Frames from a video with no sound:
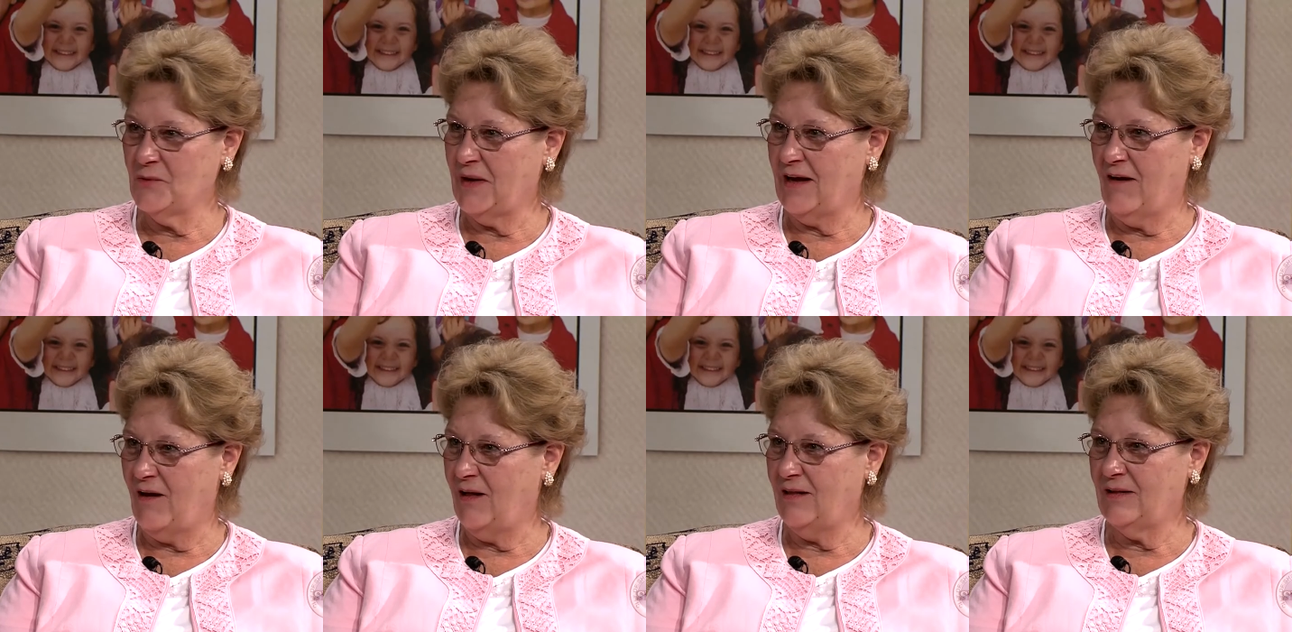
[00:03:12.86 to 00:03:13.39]
Speaker 1: we
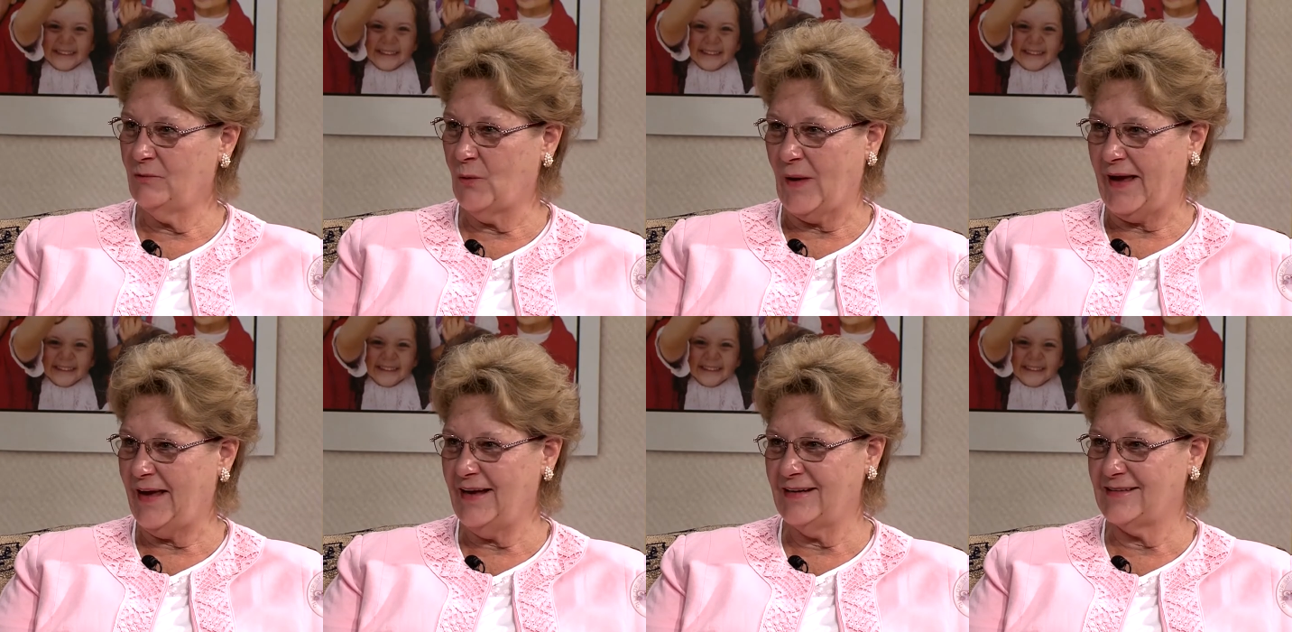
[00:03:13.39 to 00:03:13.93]
all
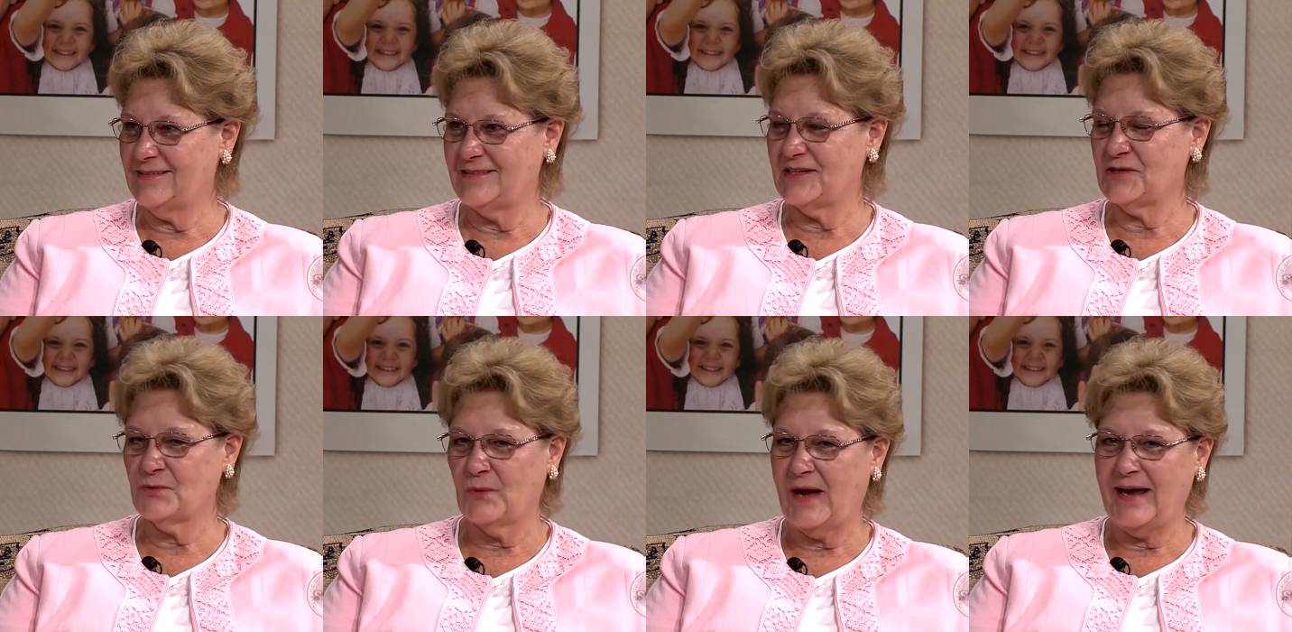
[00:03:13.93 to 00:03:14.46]
wait? Yeah,
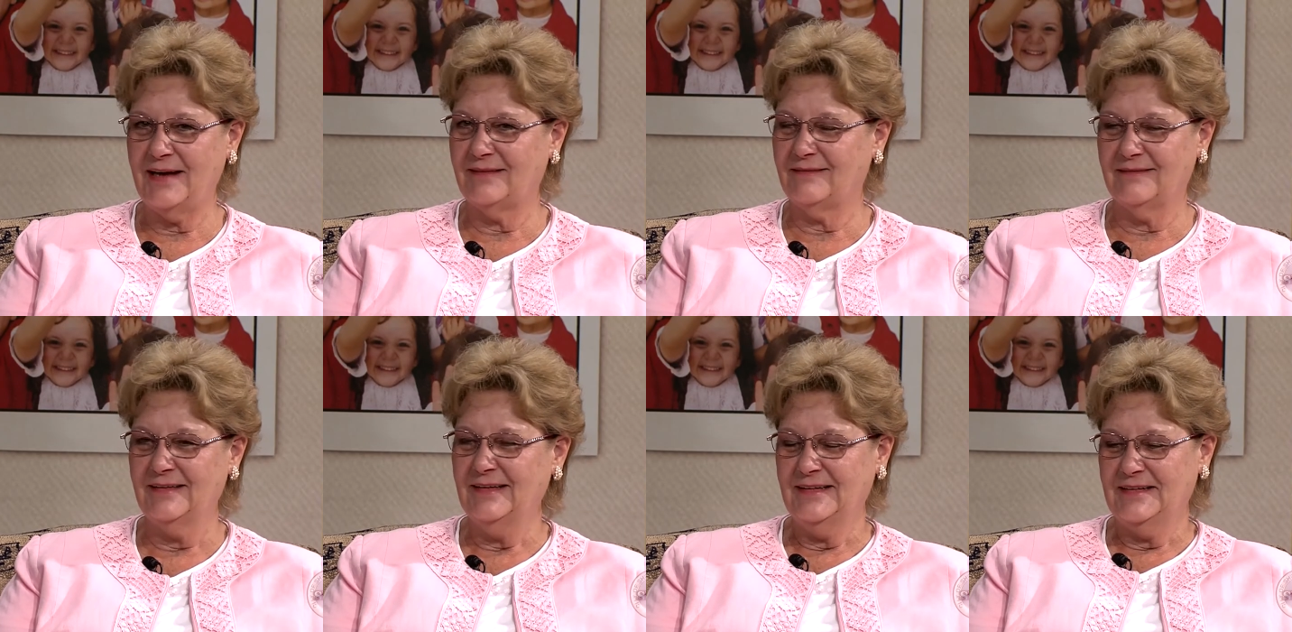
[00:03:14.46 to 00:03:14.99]
just
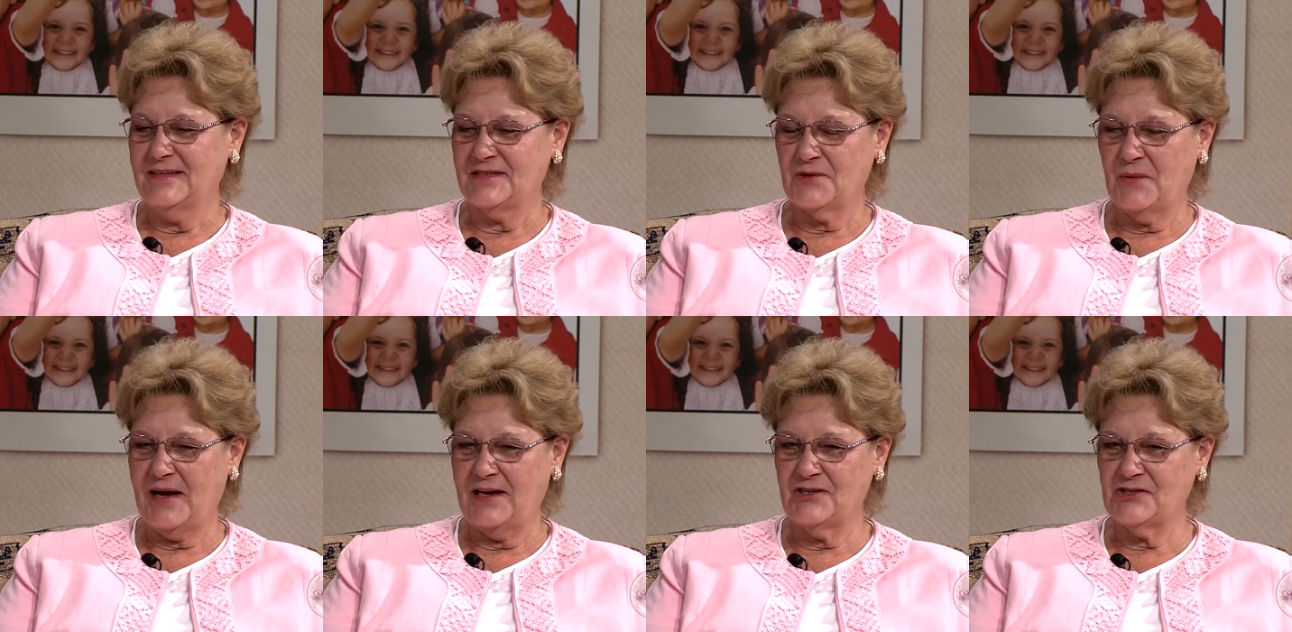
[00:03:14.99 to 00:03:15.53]
wait. Yeah.
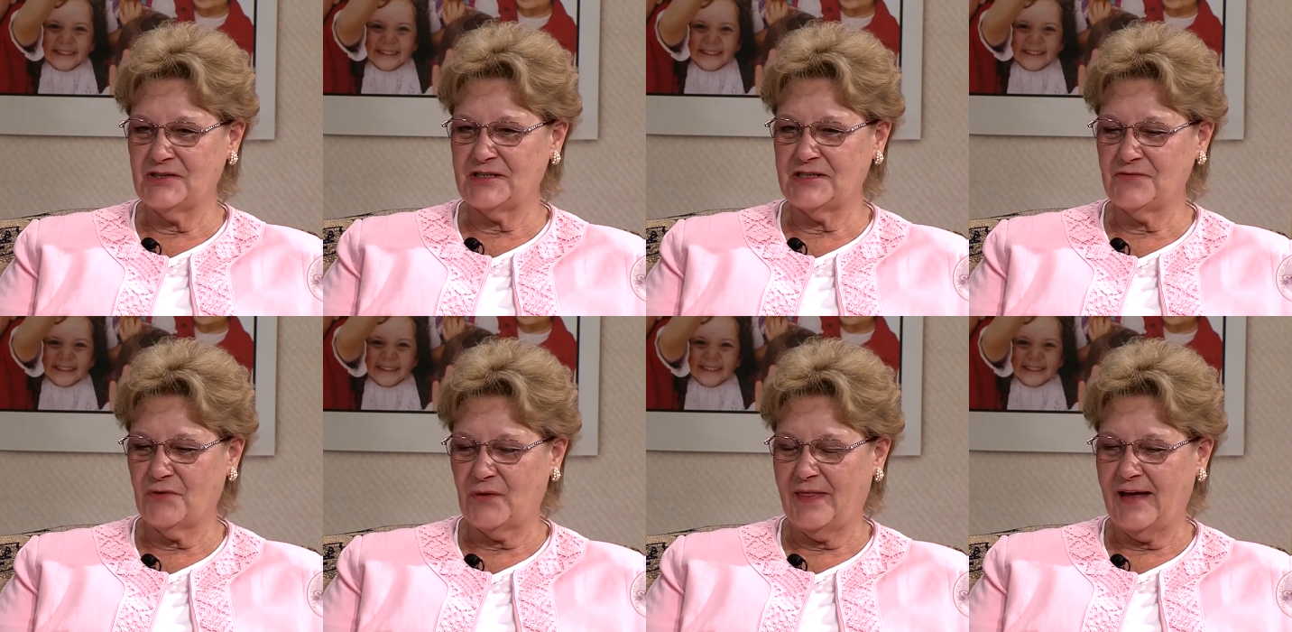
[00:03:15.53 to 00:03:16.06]
So
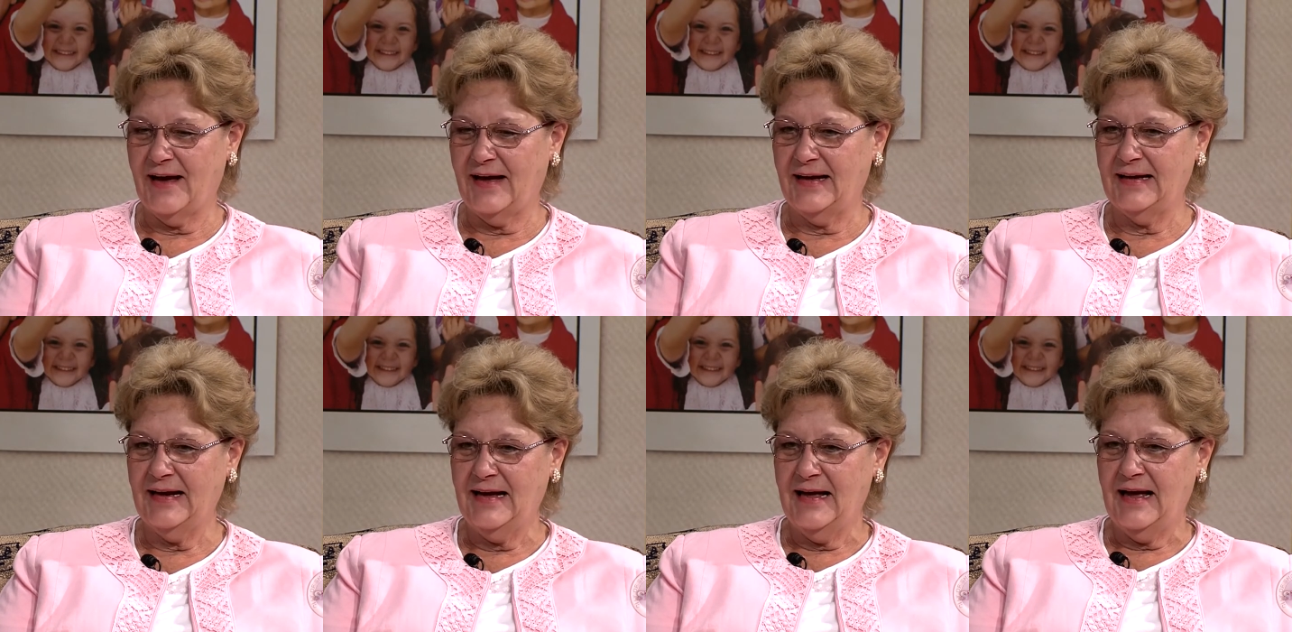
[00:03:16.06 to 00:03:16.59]
anxious for that.